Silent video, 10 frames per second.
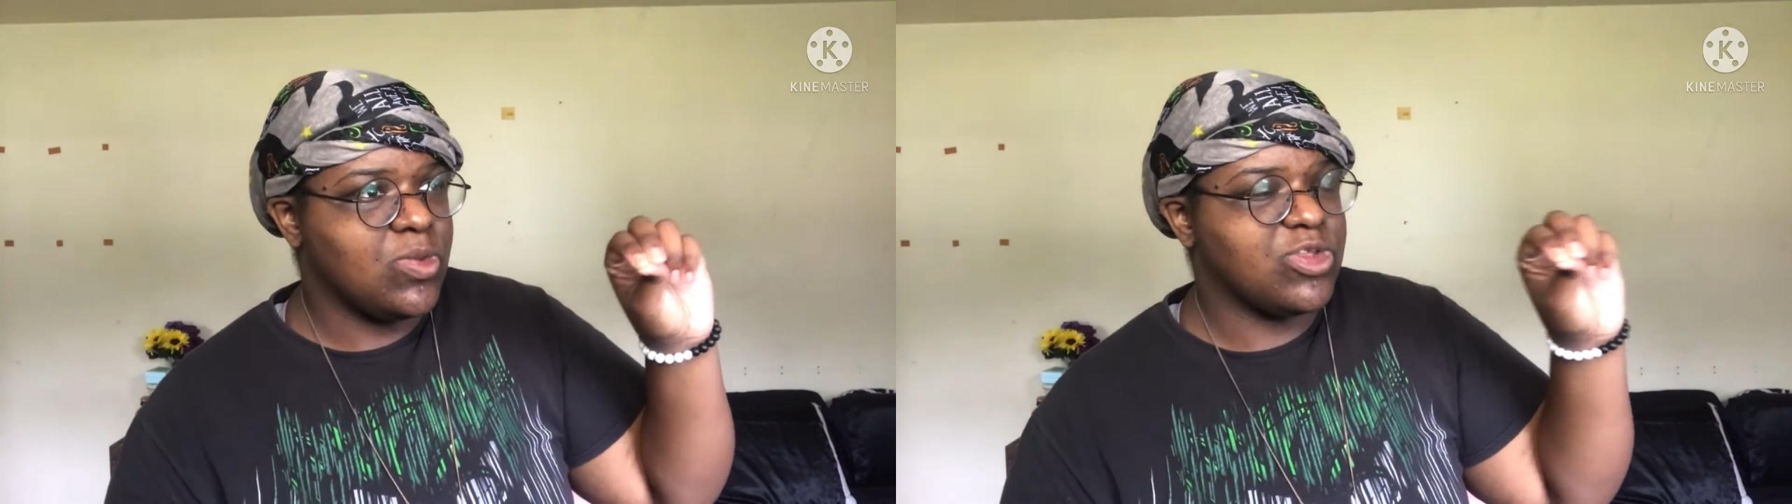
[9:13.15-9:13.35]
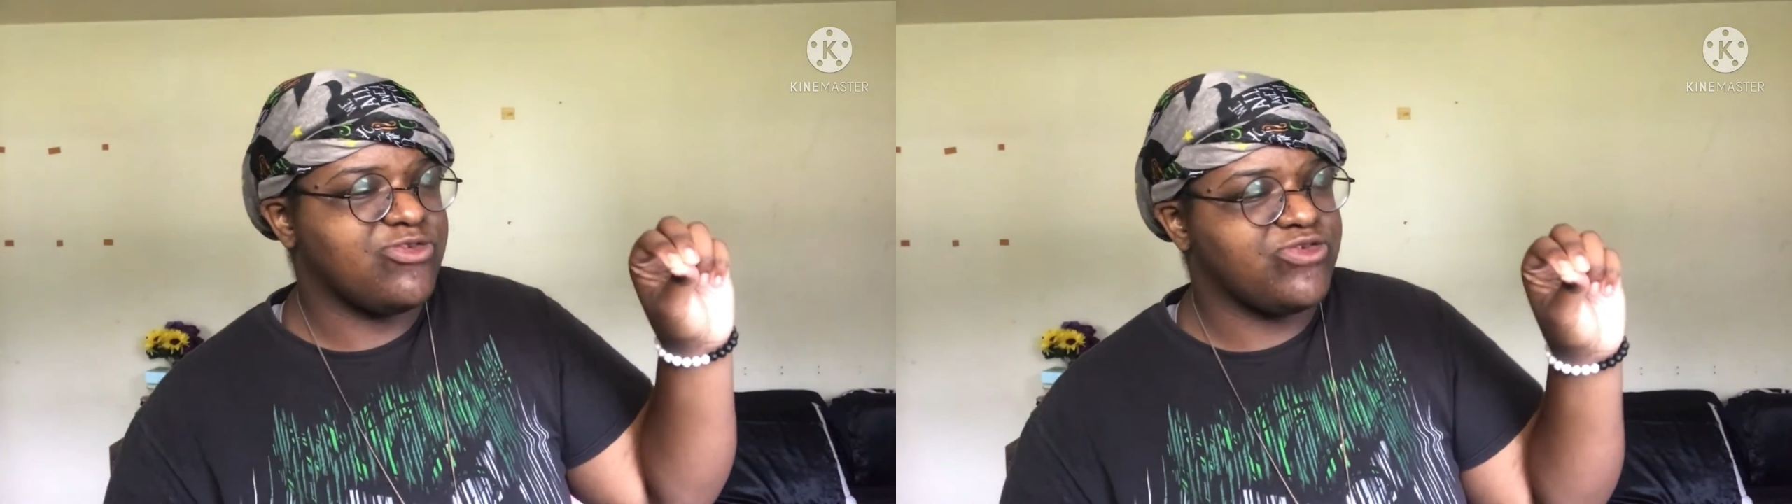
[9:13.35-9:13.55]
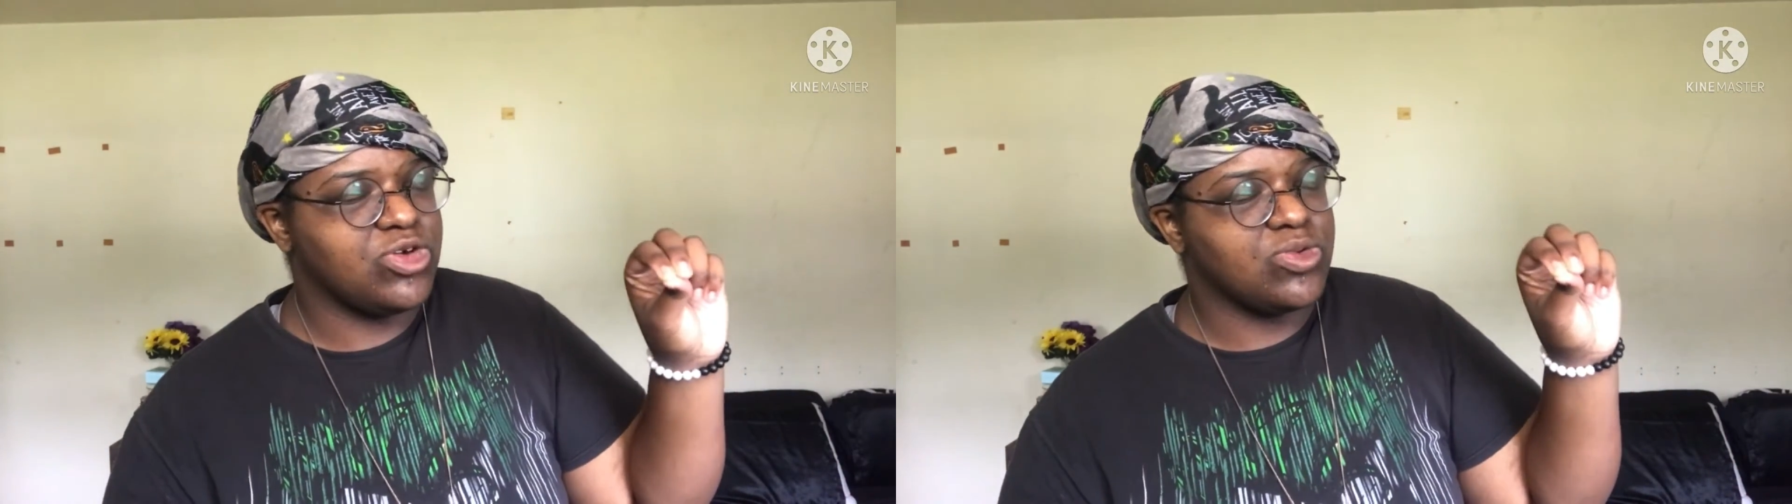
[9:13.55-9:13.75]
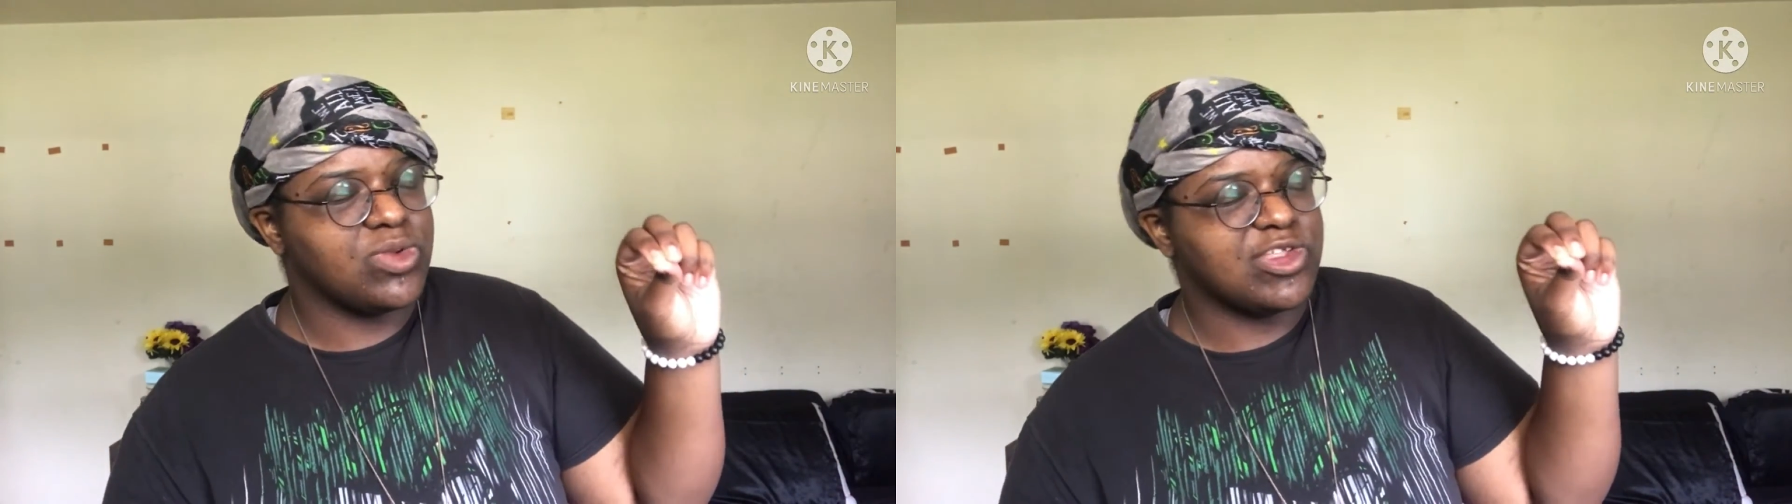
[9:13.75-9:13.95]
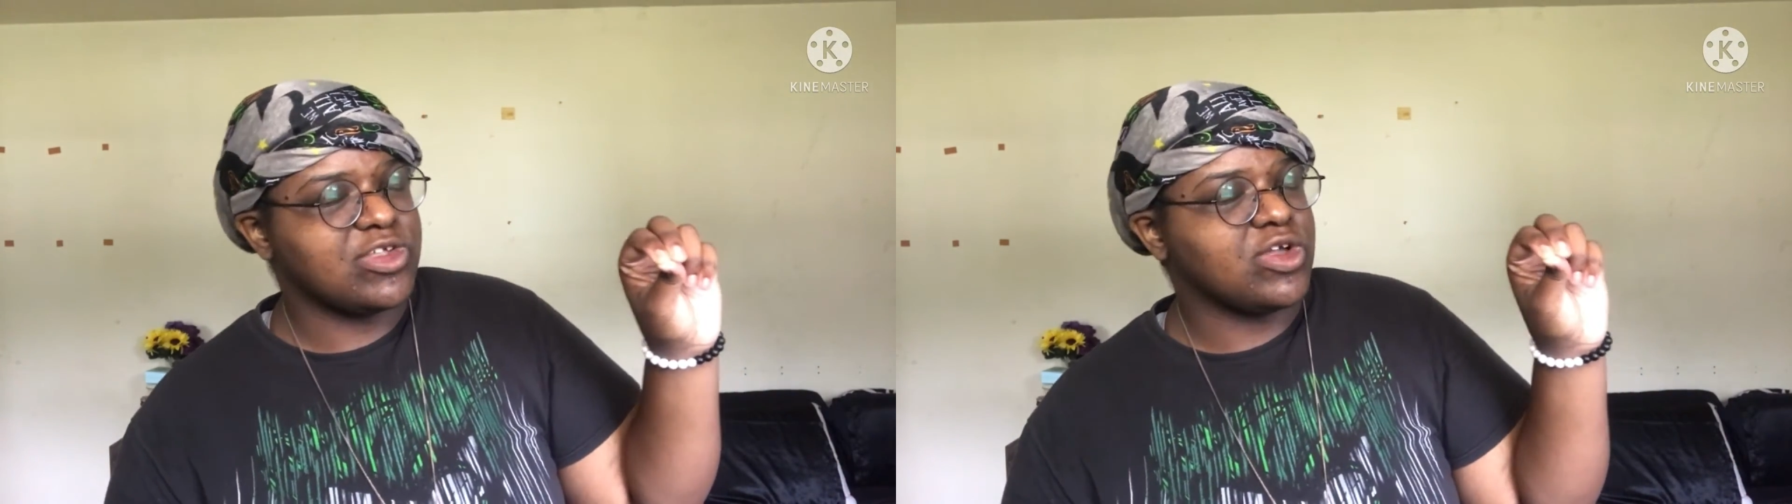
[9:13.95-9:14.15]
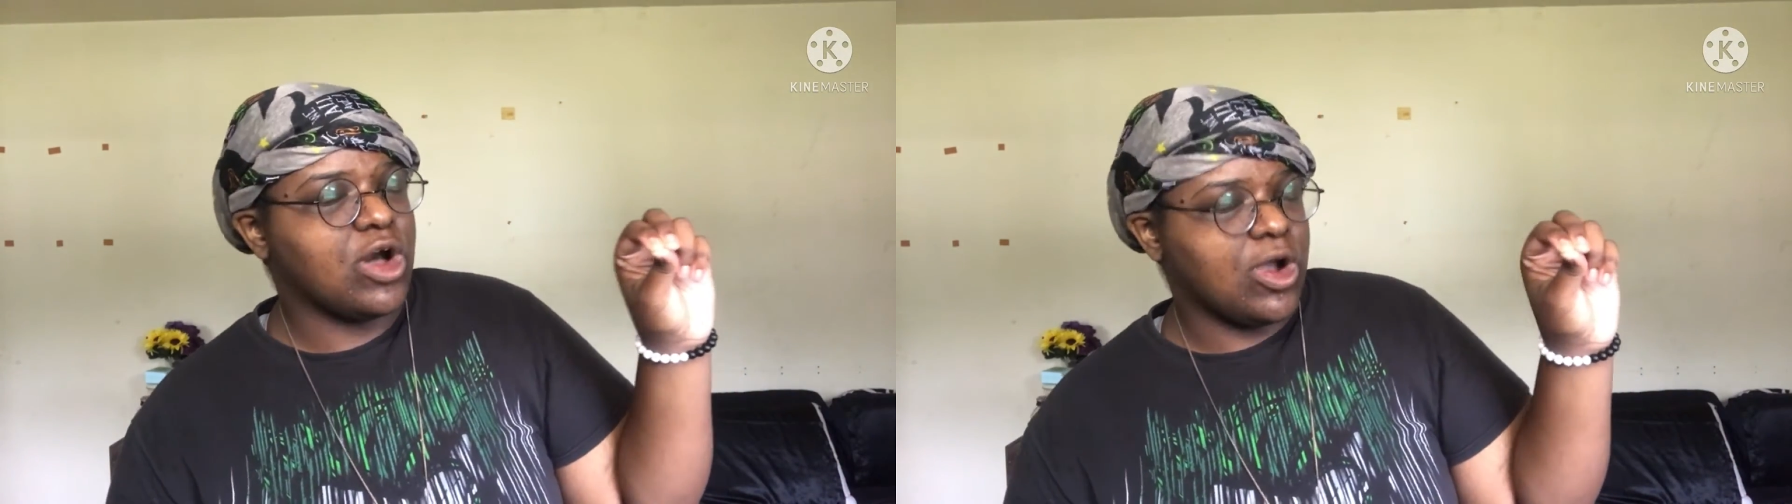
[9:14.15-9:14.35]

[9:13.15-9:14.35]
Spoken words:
with food wasn't